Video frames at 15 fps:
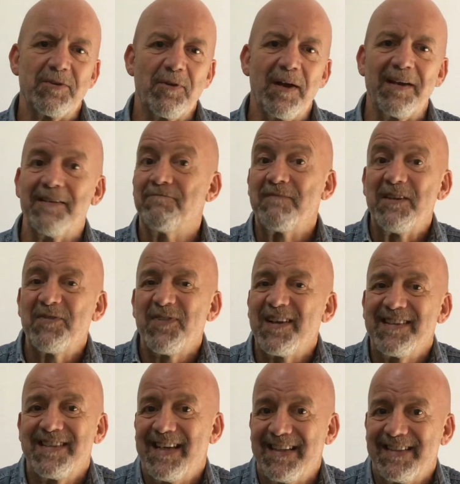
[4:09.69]
great, it's
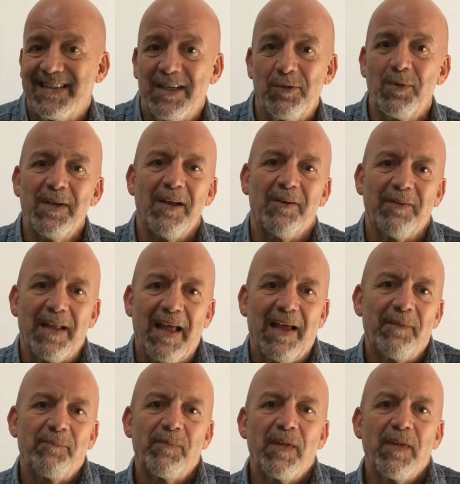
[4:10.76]
fantastic, we know that,